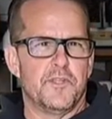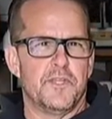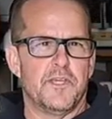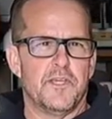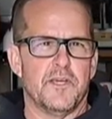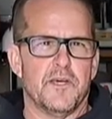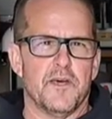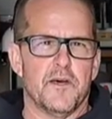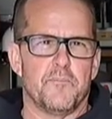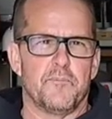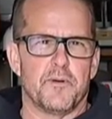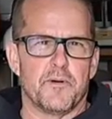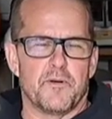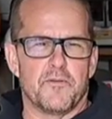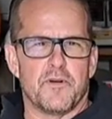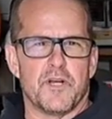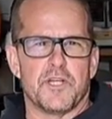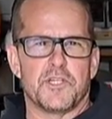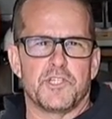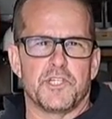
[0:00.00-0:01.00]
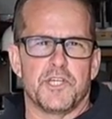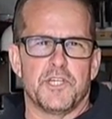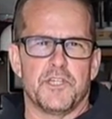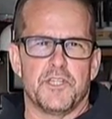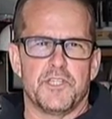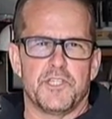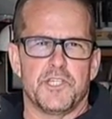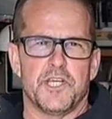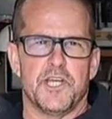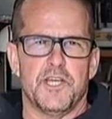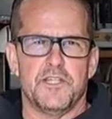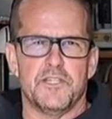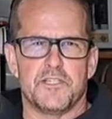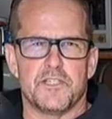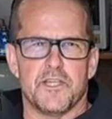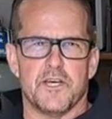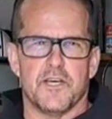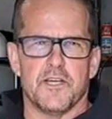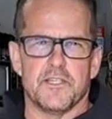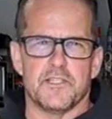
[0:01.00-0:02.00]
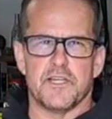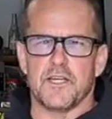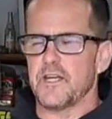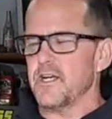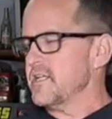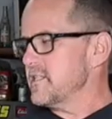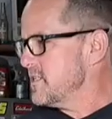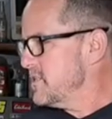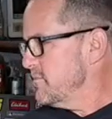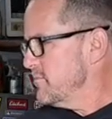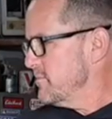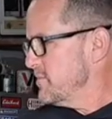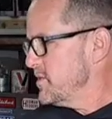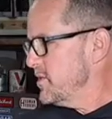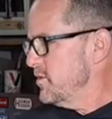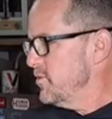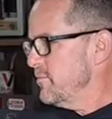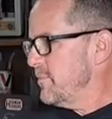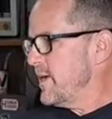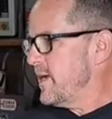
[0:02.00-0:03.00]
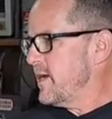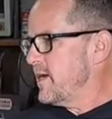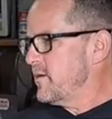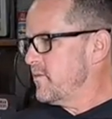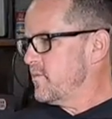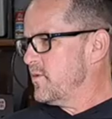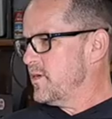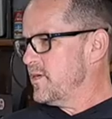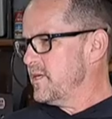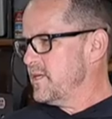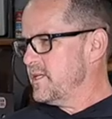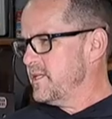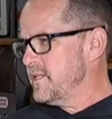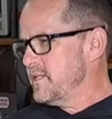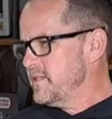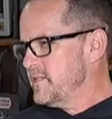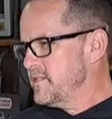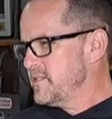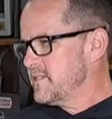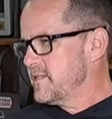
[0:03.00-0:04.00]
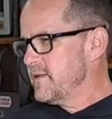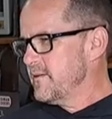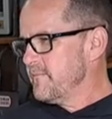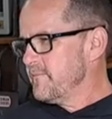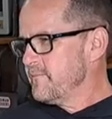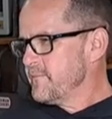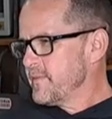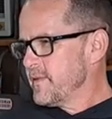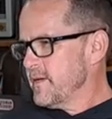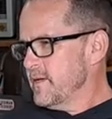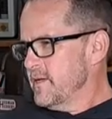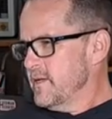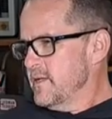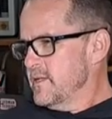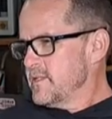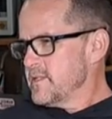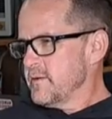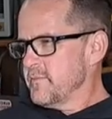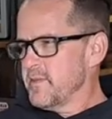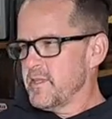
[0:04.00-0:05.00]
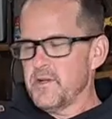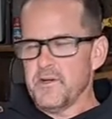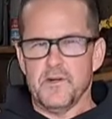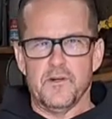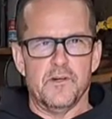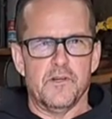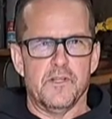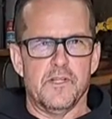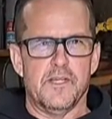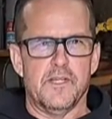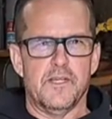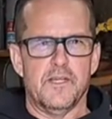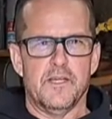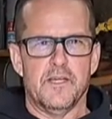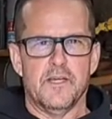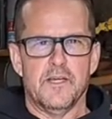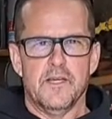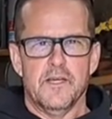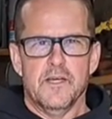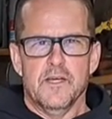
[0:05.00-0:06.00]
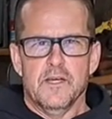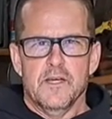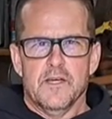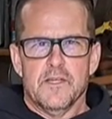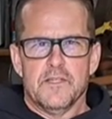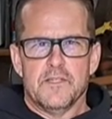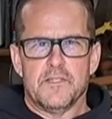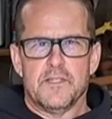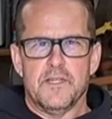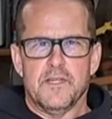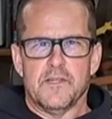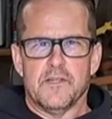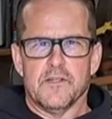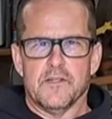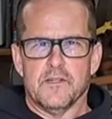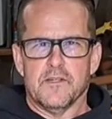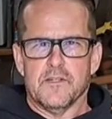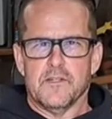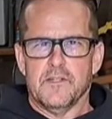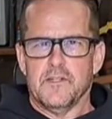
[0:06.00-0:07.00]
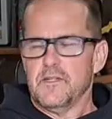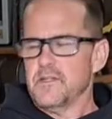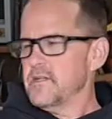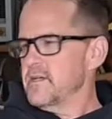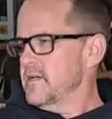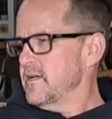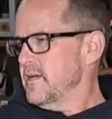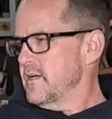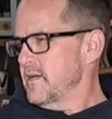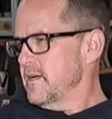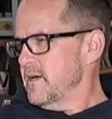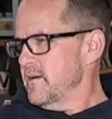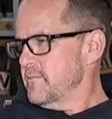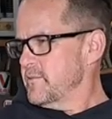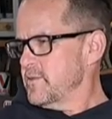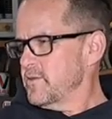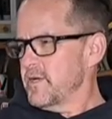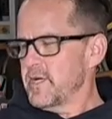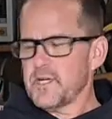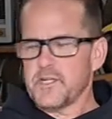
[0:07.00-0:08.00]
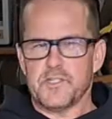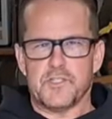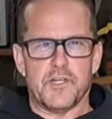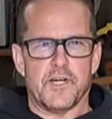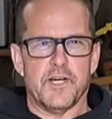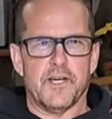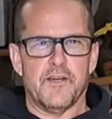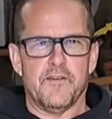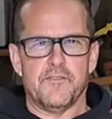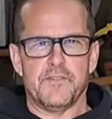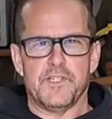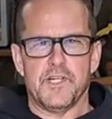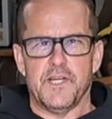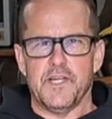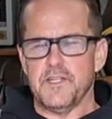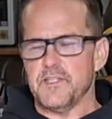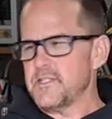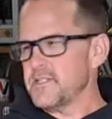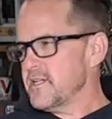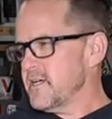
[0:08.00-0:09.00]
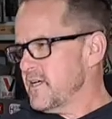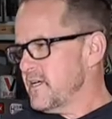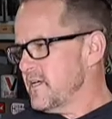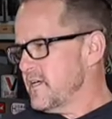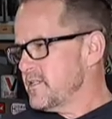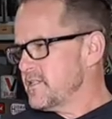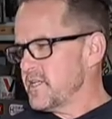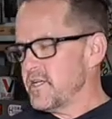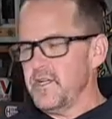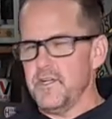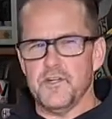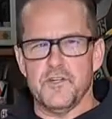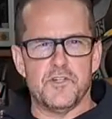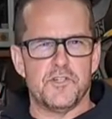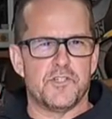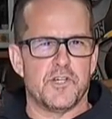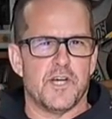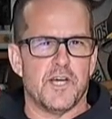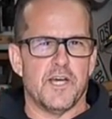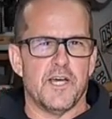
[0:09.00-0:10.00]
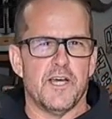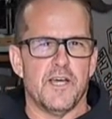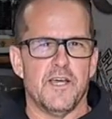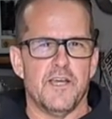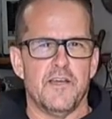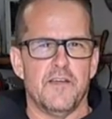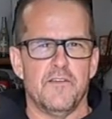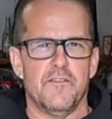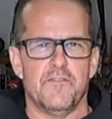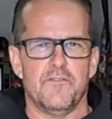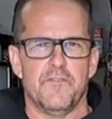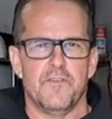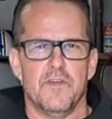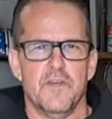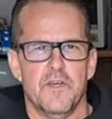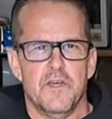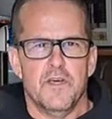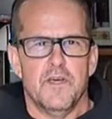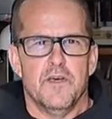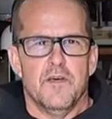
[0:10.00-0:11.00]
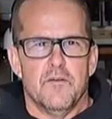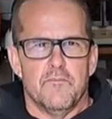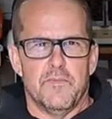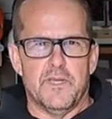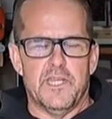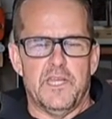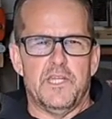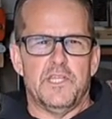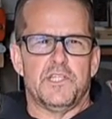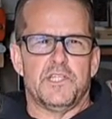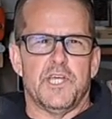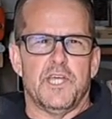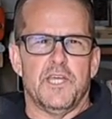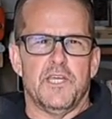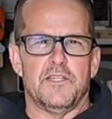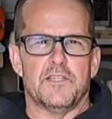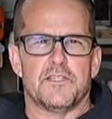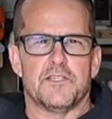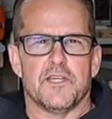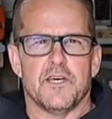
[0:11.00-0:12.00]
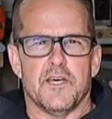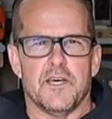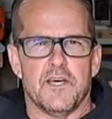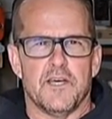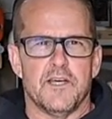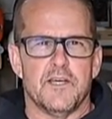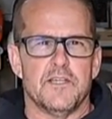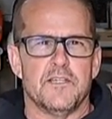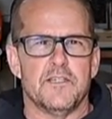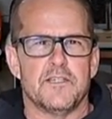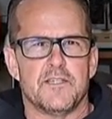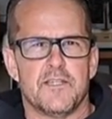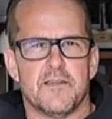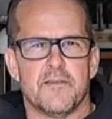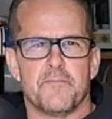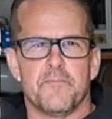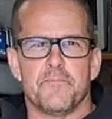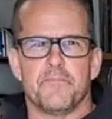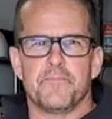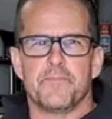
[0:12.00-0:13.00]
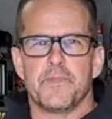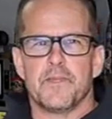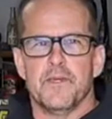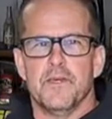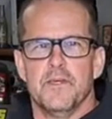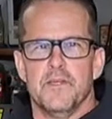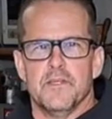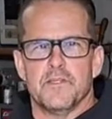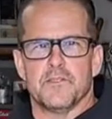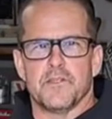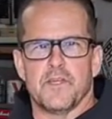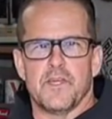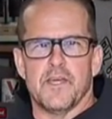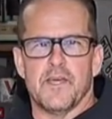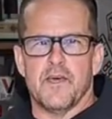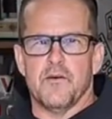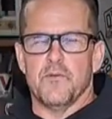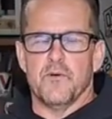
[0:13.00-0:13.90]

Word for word: the uh, progression of the chainsaws. I got some two-man ones, some of the early single um, direct drive chainsaws, gear drive, mini chainsaws. So yeah,